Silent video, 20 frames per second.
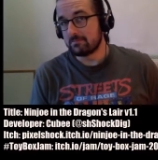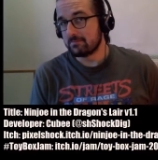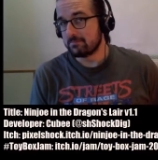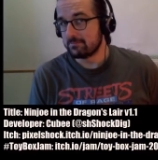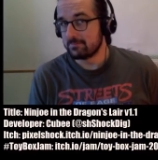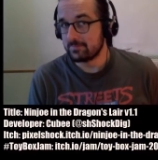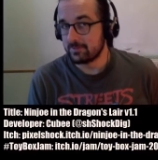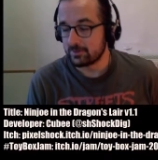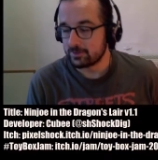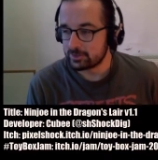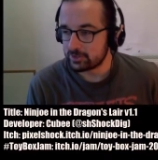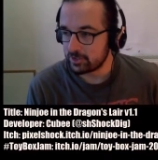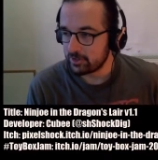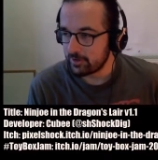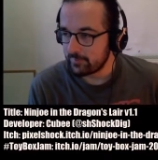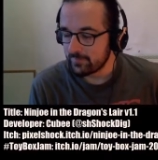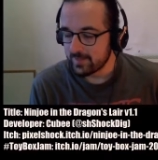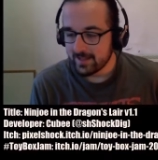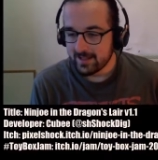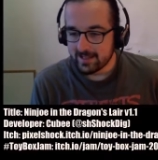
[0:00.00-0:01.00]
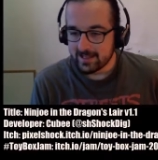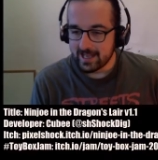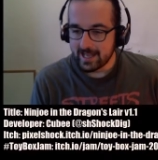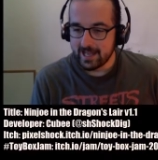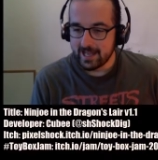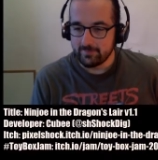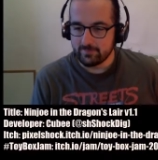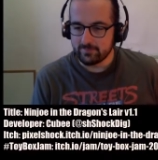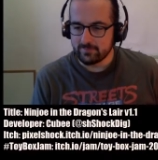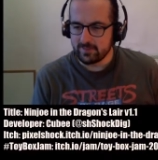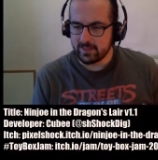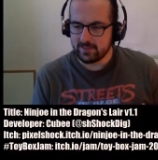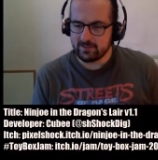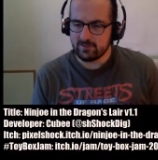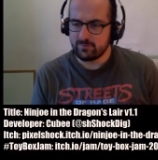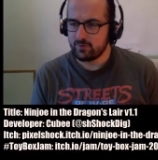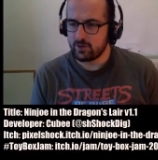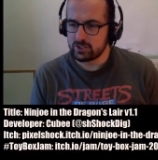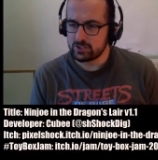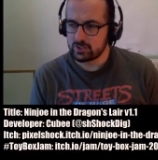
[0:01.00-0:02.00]
Not sure. This
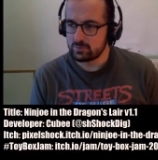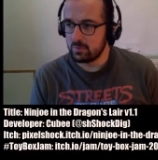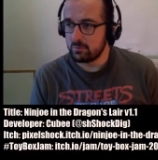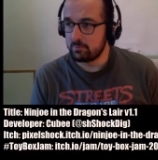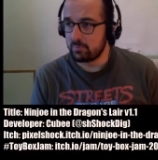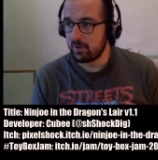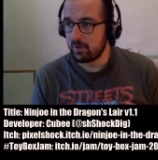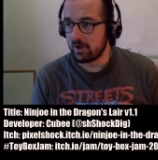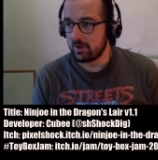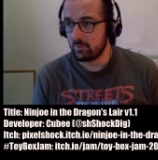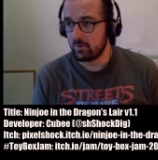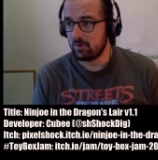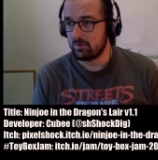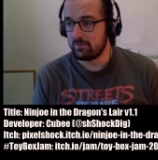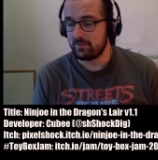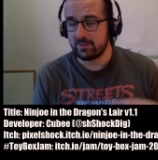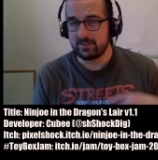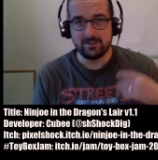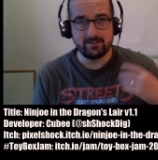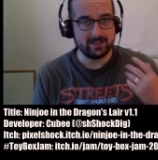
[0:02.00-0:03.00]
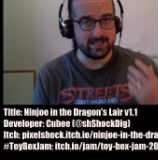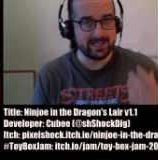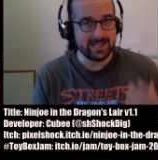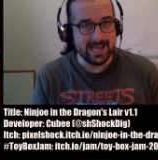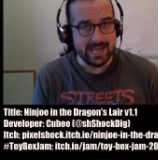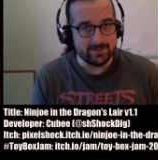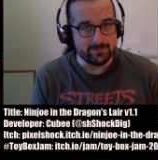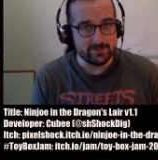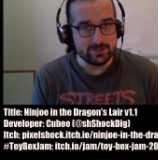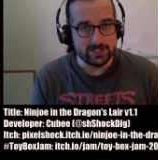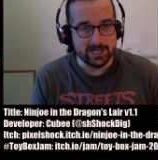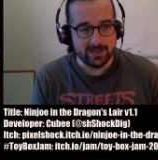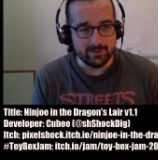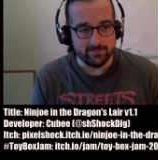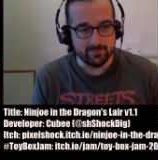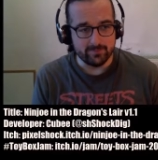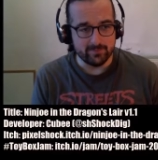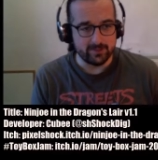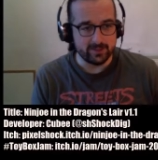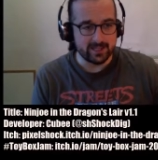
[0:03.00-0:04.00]
is version 1.1. This is a game
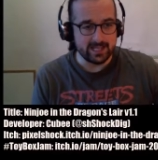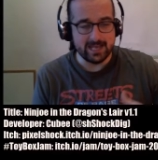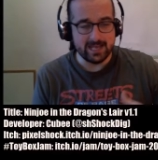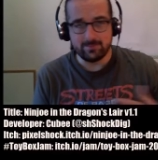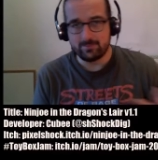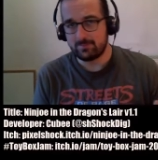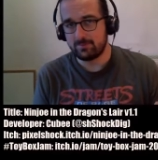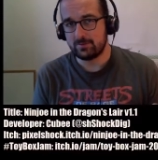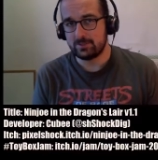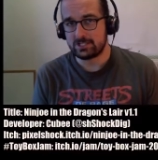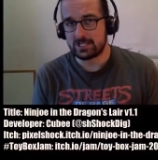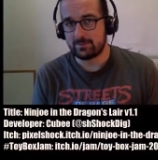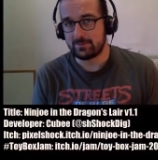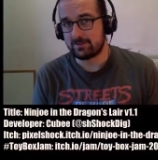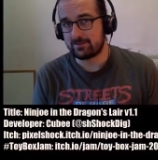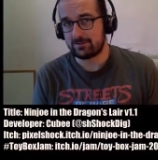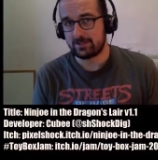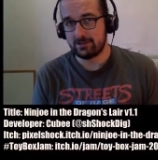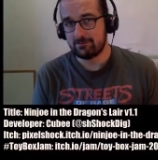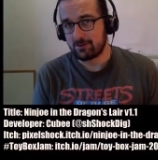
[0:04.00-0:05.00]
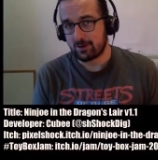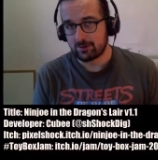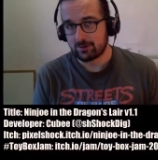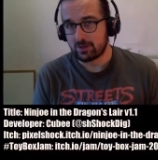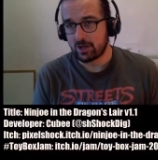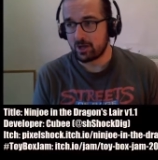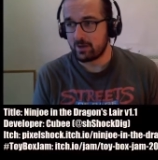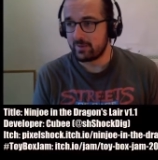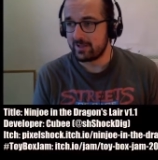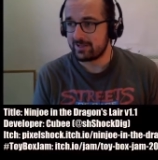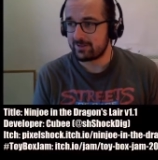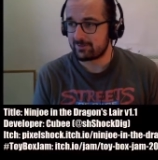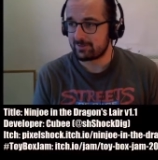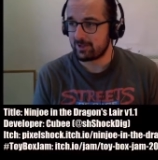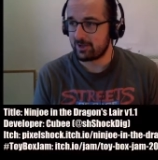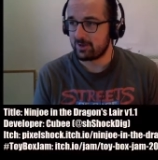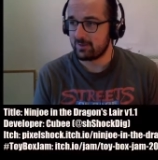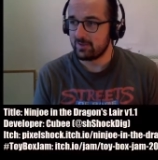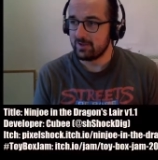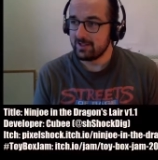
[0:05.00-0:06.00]
jam. The game jam is still ongoing,
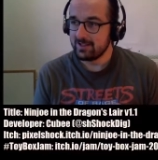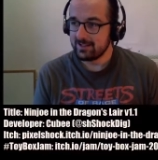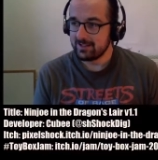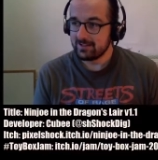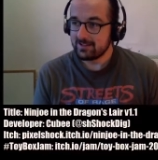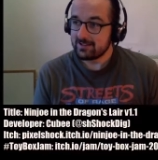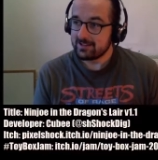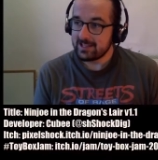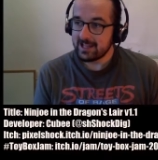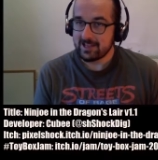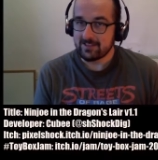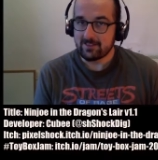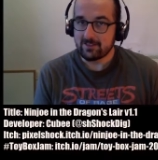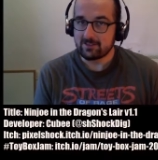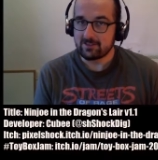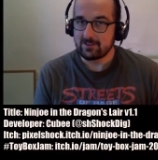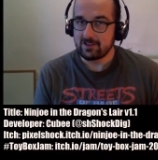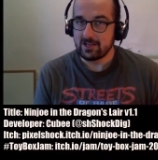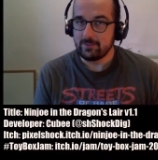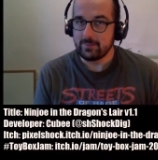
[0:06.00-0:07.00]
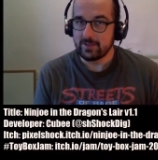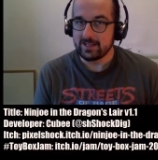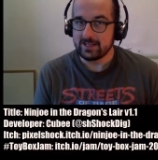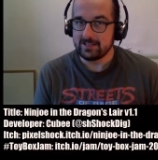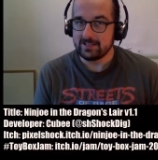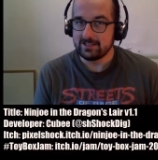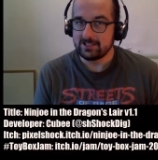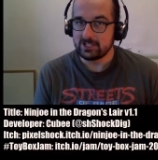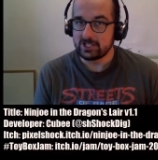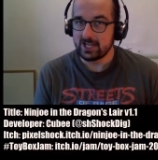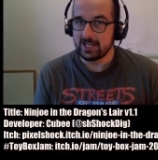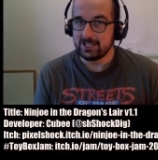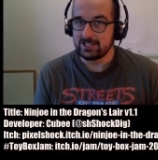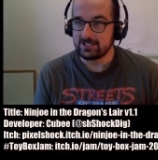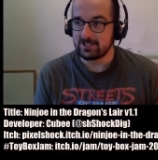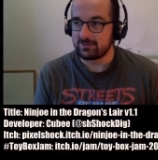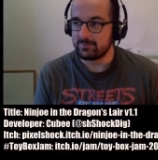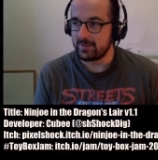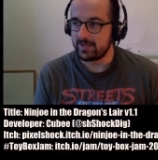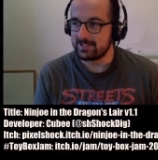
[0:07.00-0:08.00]
so yeah, there's going to be
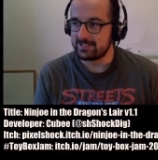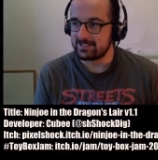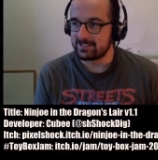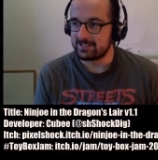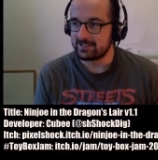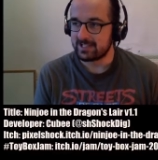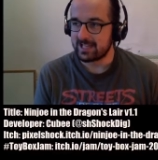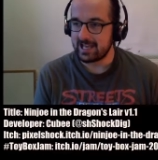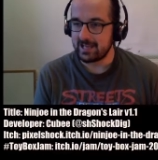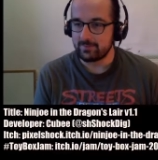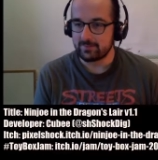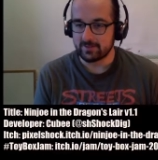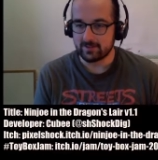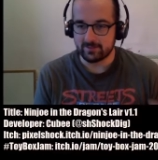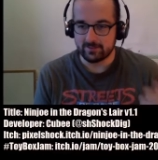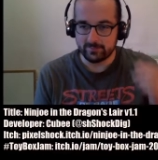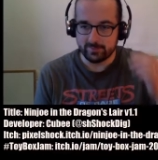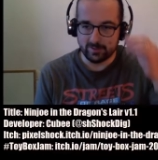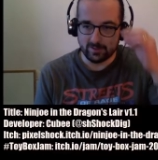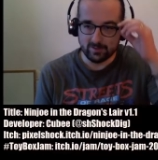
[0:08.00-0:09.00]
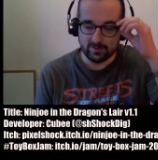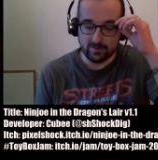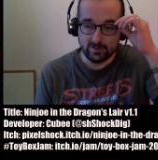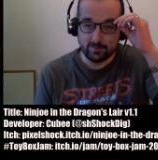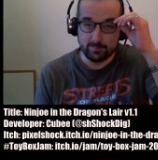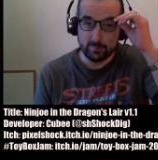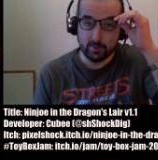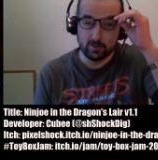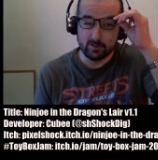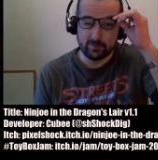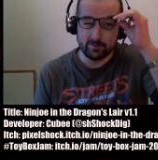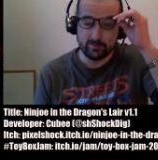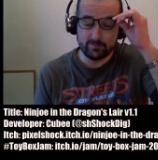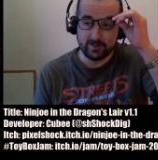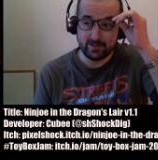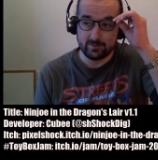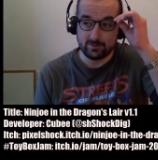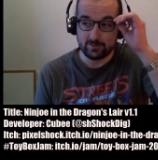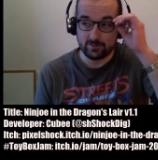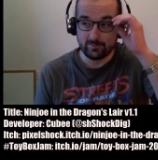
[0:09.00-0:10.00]
changes made to games, I suppose, as bugs are
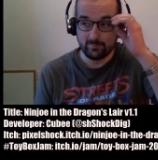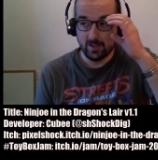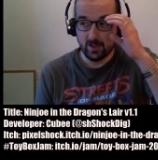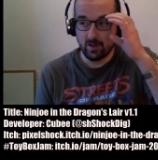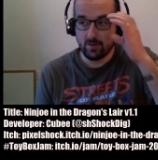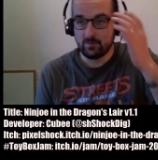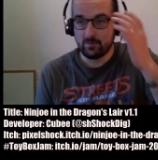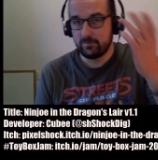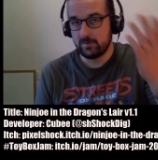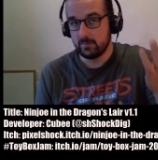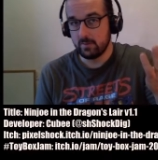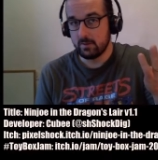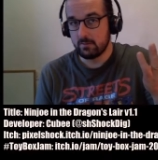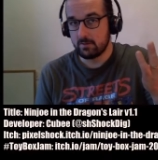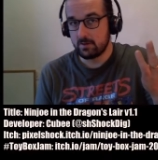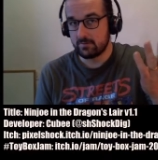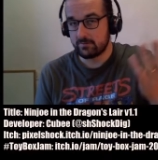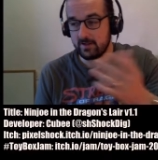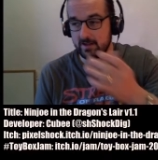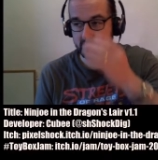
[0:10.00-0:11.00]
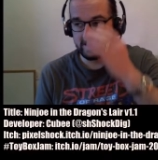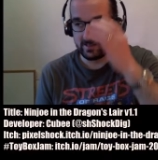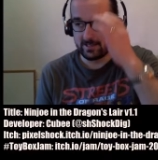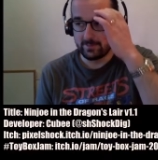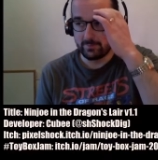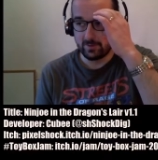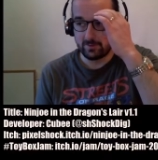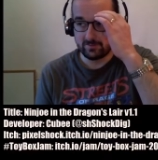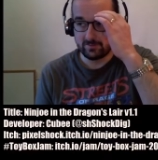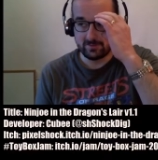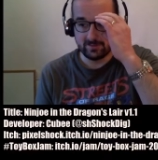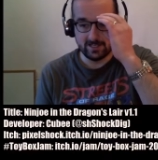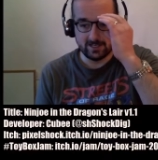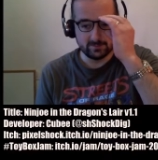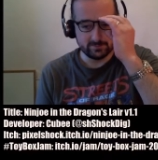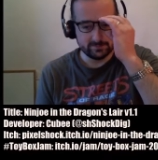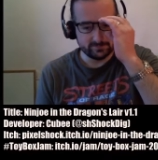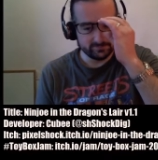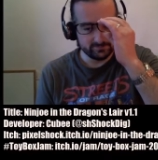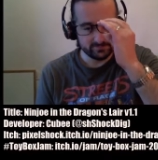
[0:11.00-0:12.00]
found. Hopefully we won't find any bugs
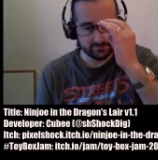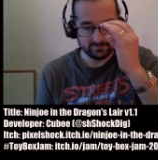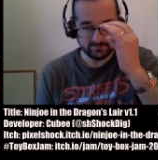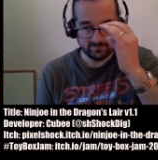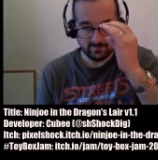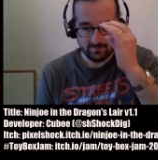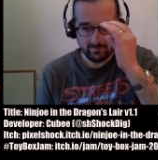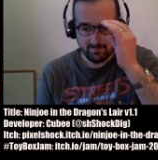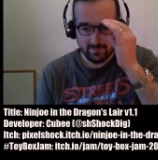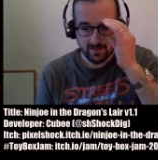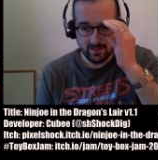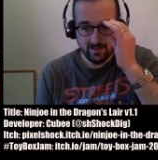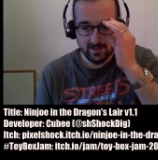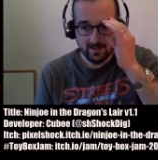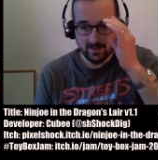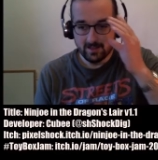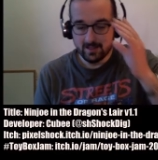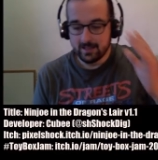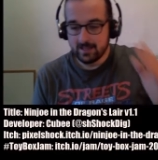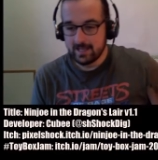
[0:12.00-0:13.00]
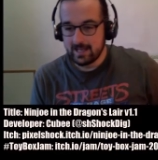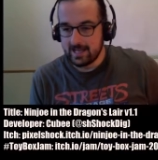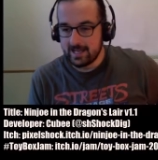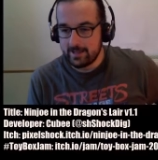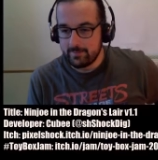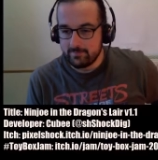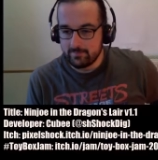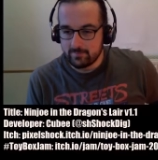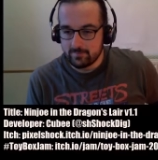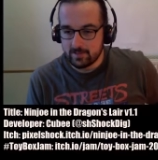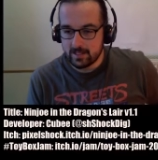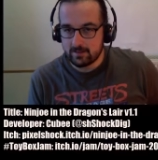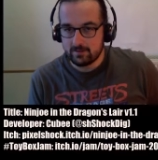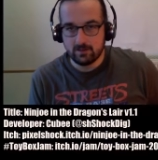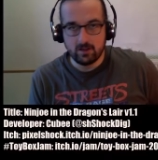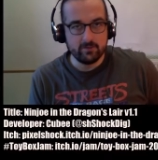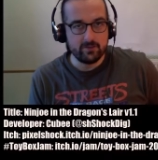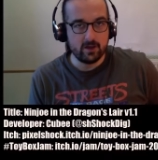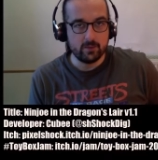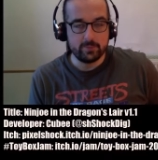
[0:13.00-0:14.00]
now. Let's
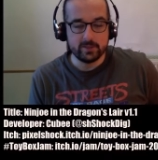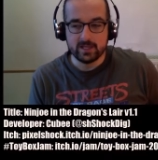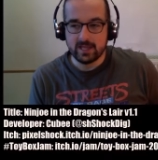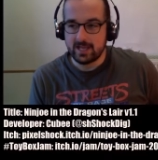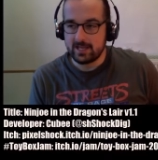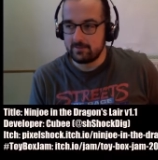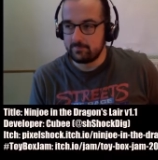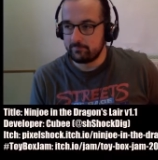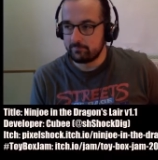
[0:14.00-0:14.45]
load that up again.